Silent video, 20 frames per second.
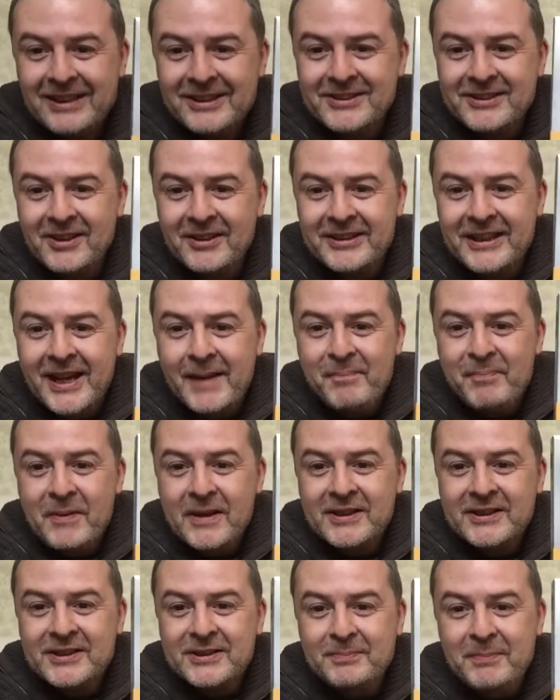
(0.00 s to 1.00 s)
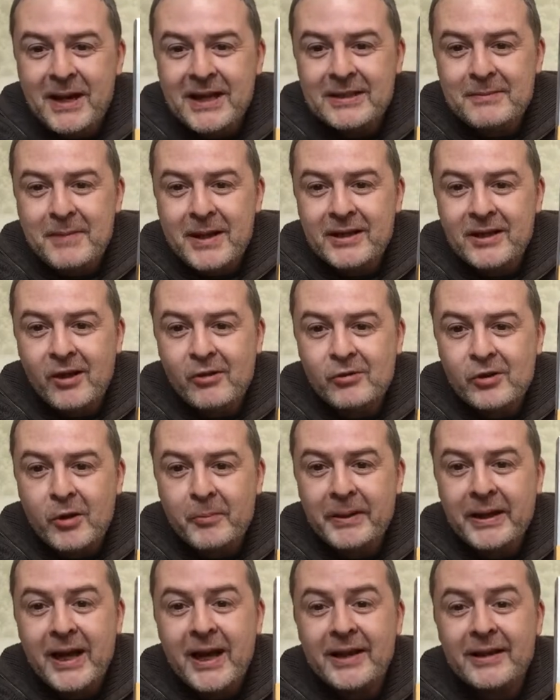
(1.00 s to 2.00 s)
So yeah, Spider-Man
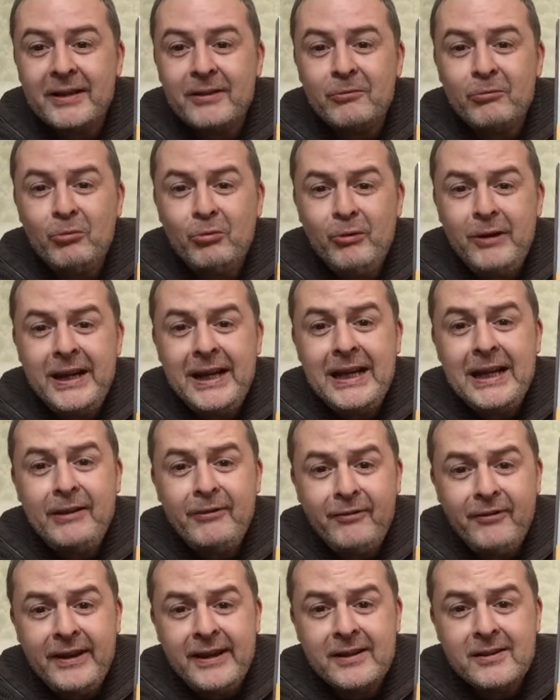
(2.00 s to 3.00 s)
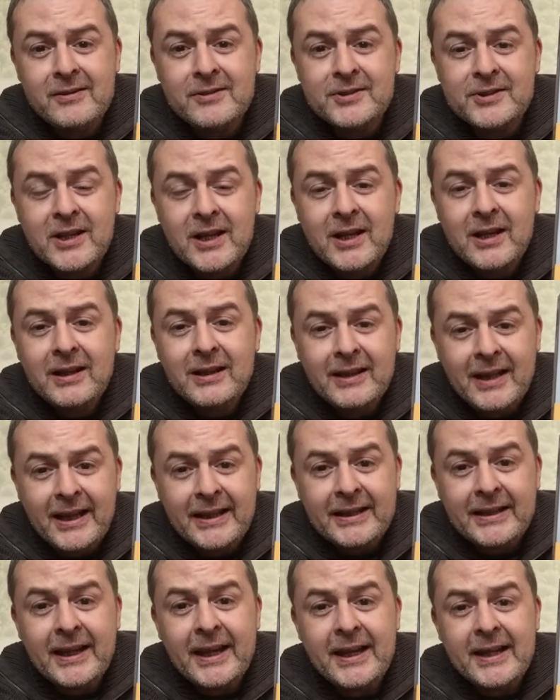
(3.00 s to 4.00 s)
Homecoming. And it really feels
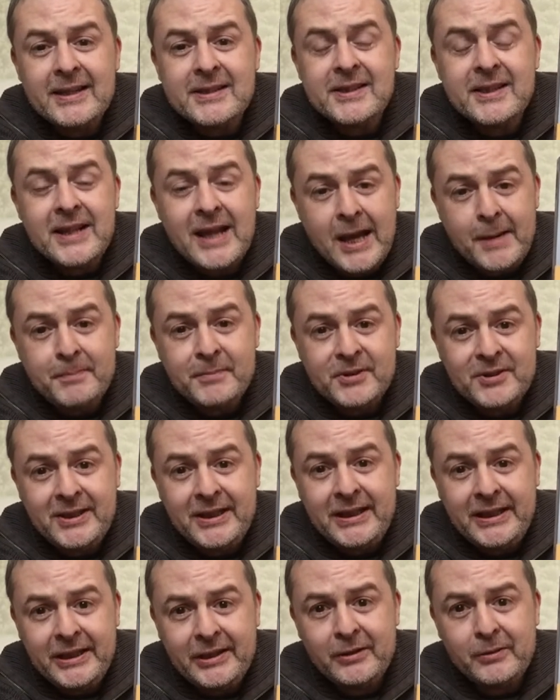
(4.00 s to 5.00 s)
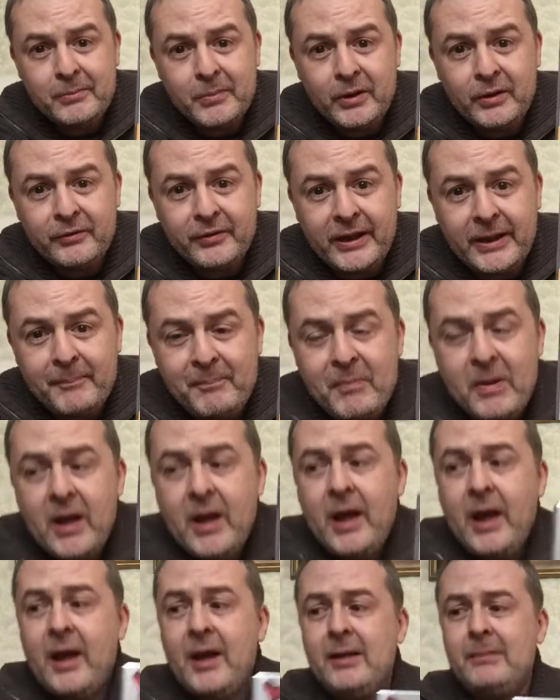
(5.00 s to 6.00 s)
like it is an MCU movie.
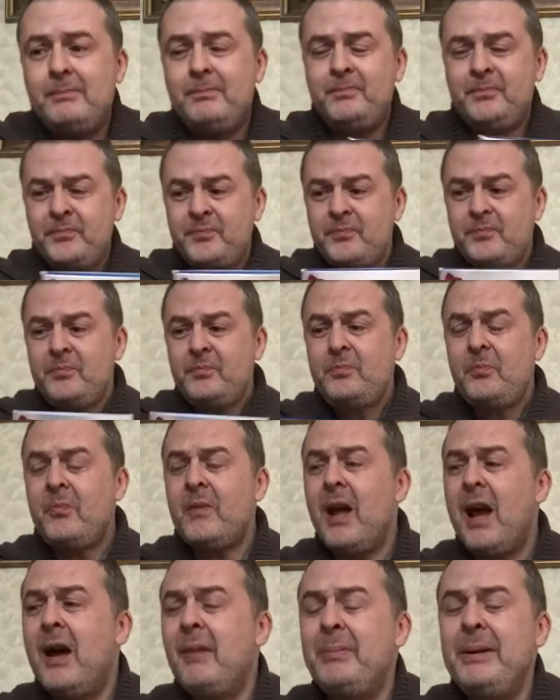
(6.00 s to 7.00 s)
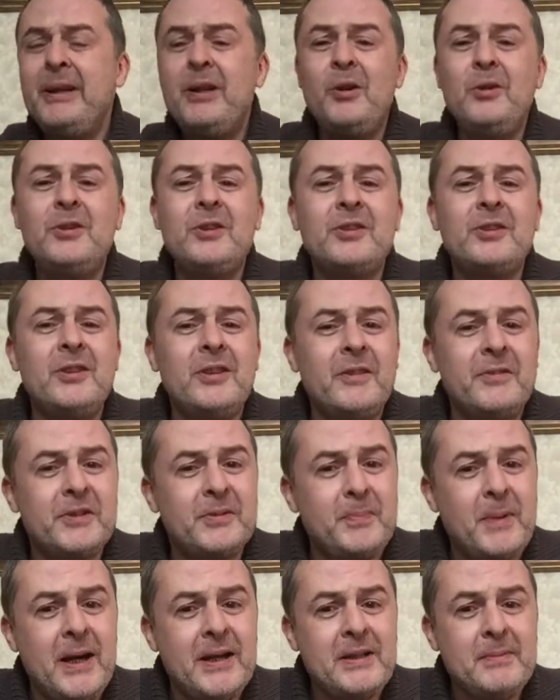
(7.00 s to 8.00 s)
I mean, who doesn't love
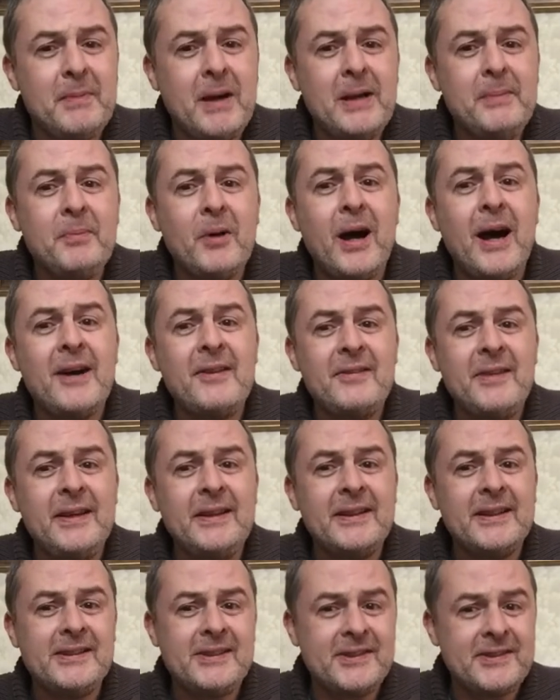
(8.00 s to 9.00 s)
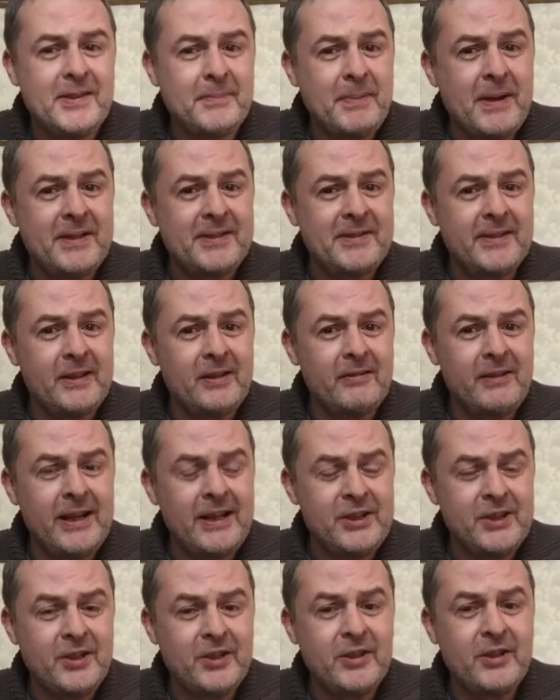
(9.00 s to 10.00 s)
Spider-Man? But I think this is the best
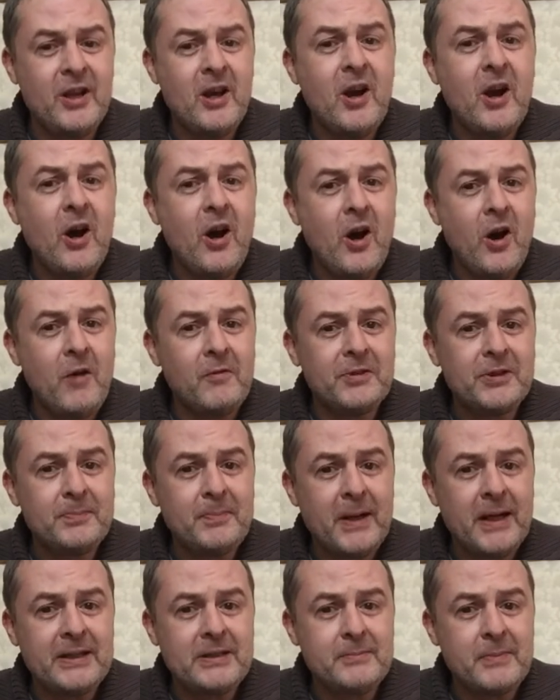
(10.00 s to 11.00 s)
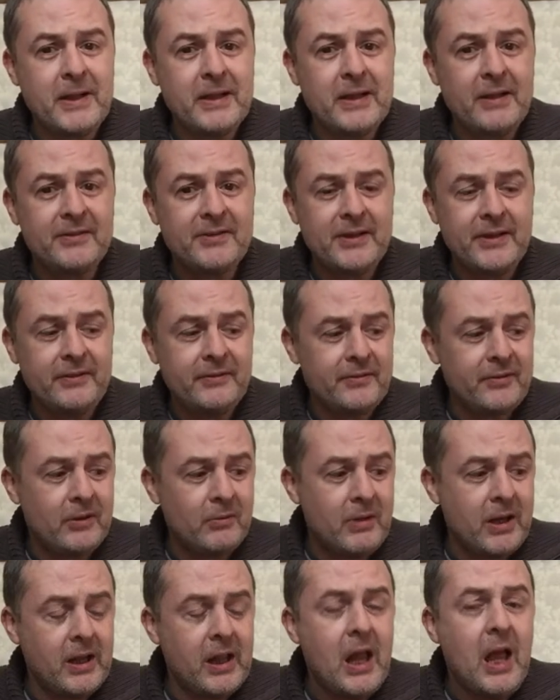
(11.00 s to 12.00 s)
iteration of Spider-Man I've seen for a
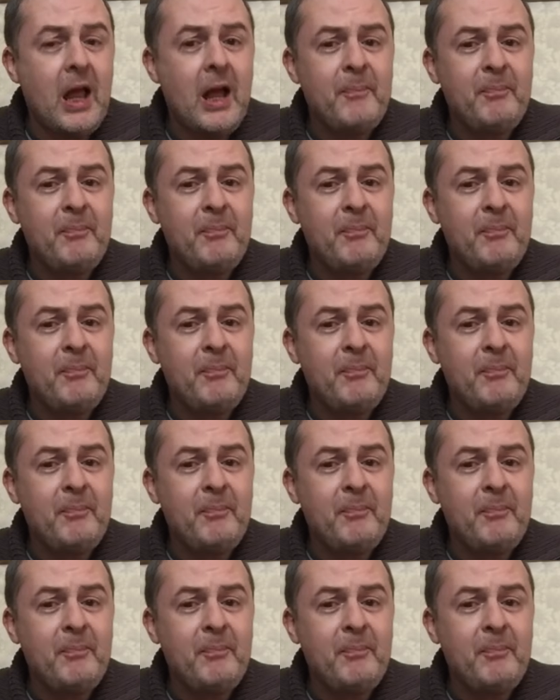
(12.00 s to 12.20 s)
while.